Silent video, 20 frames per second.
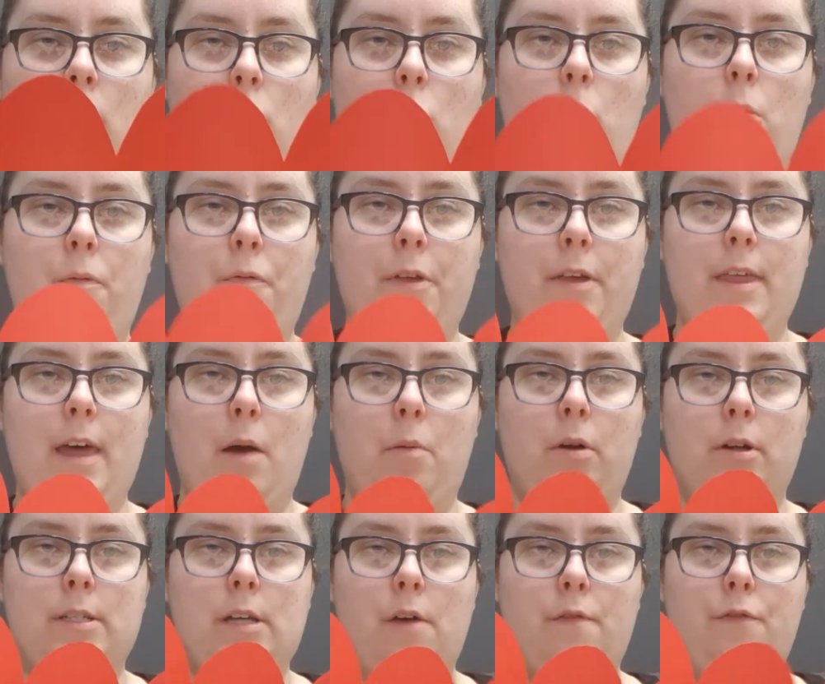Hopefully that
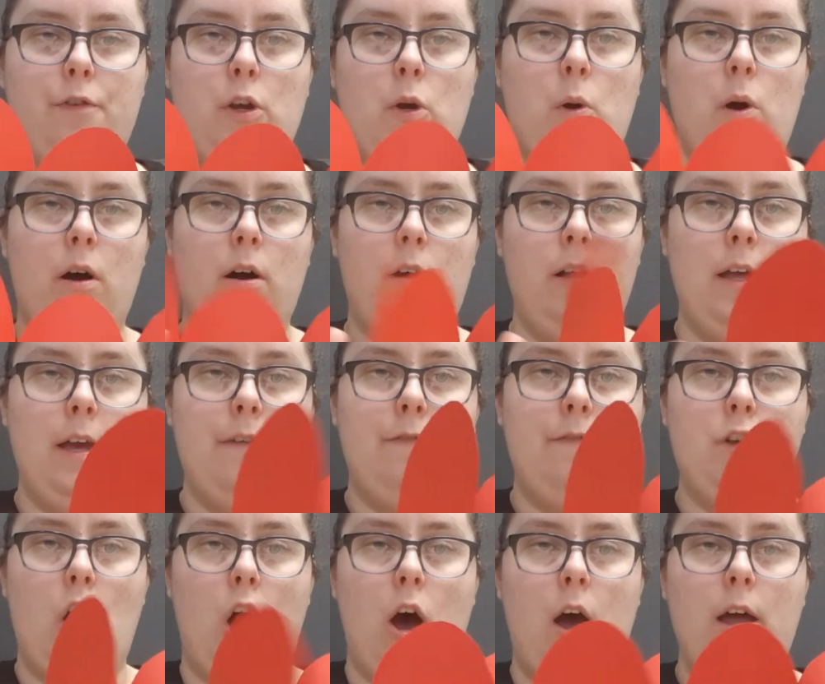worked out for you all. If
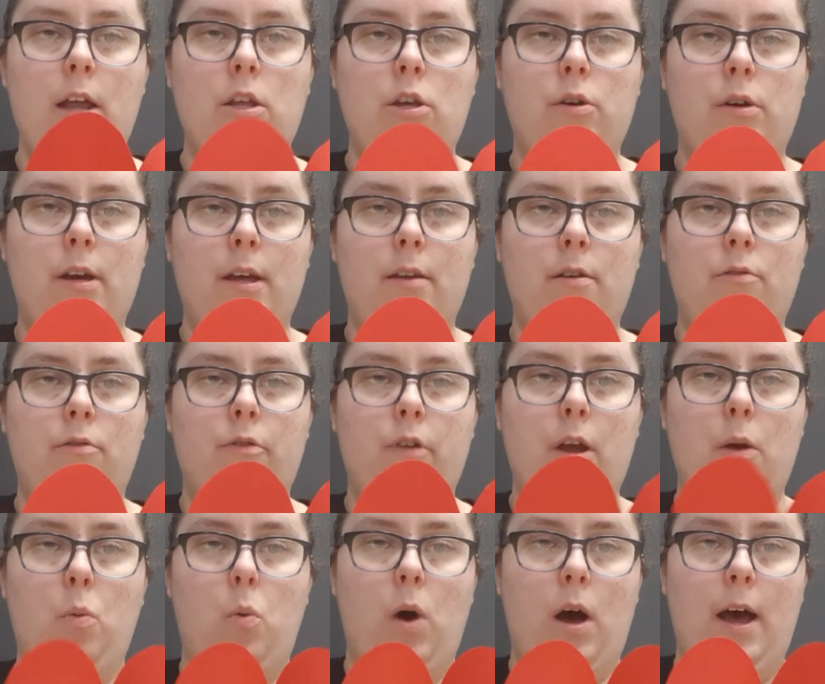not, you can
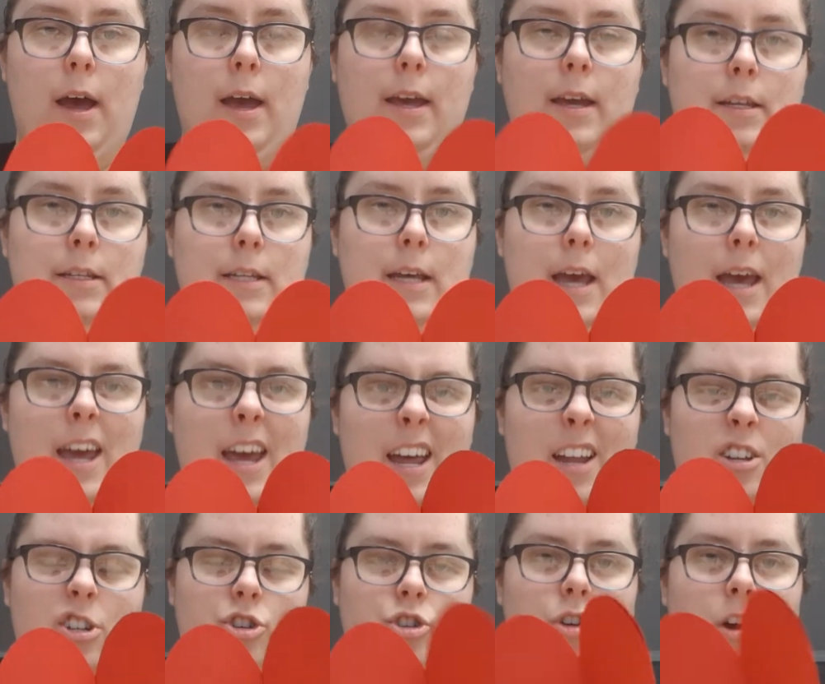rewind
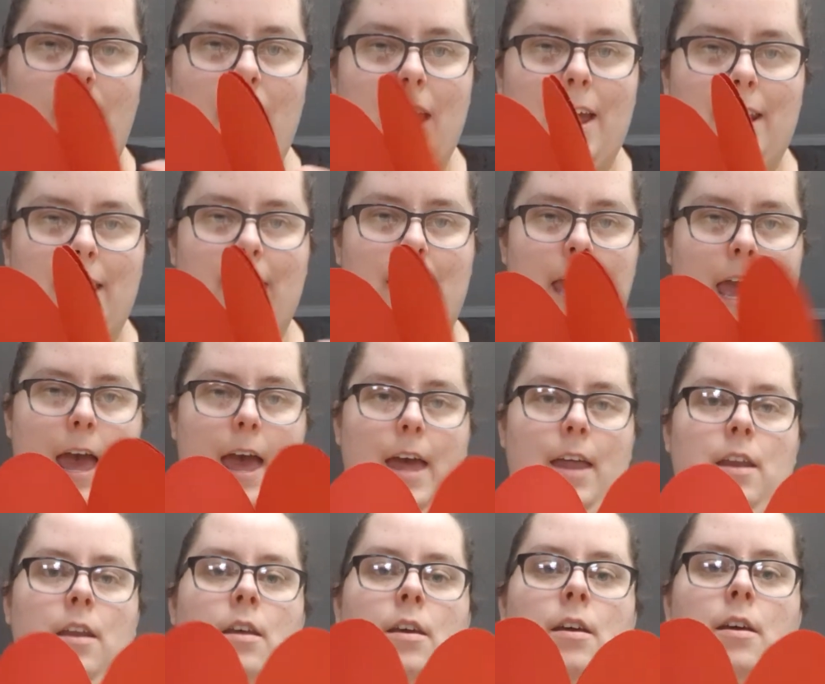and try it
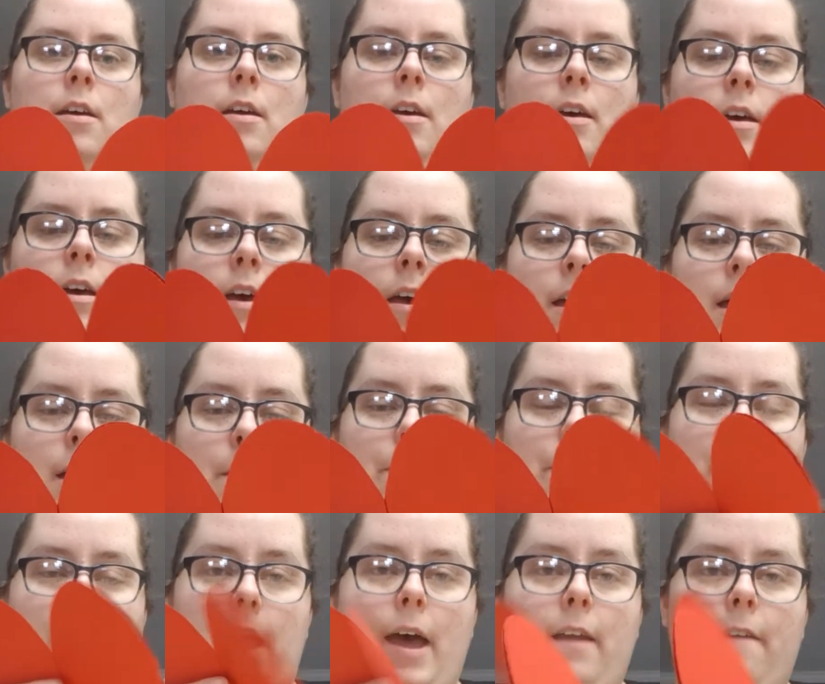again.
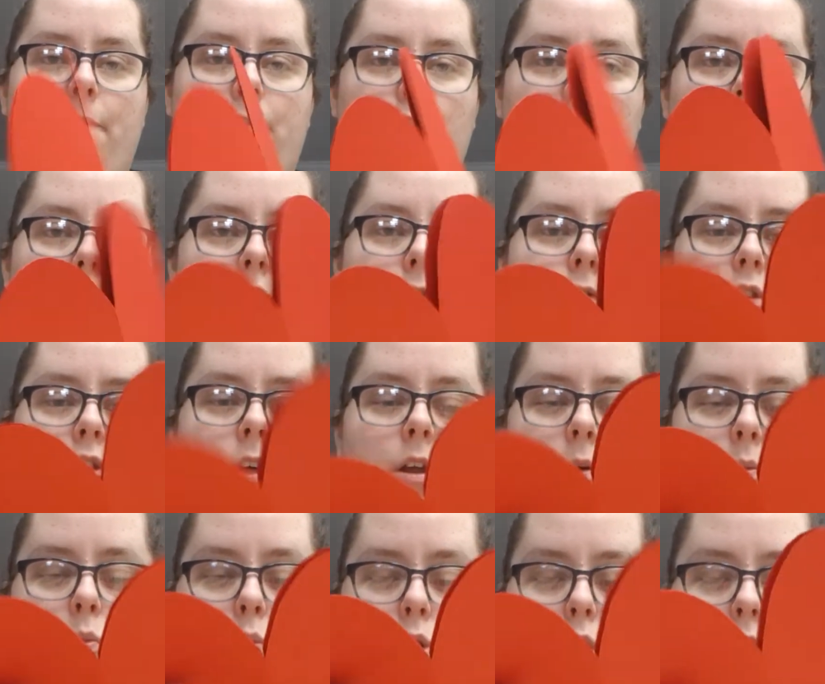But for those of you that
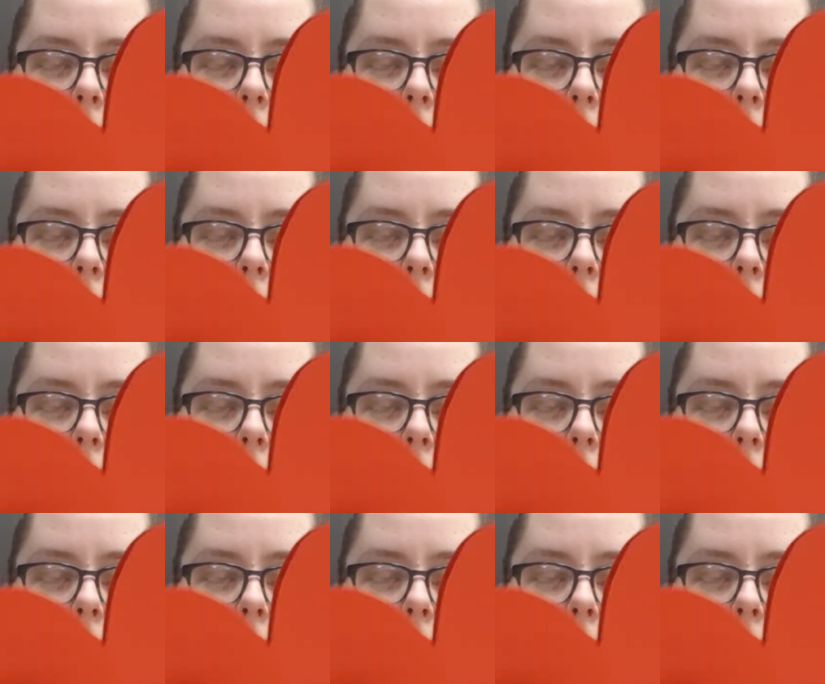it worked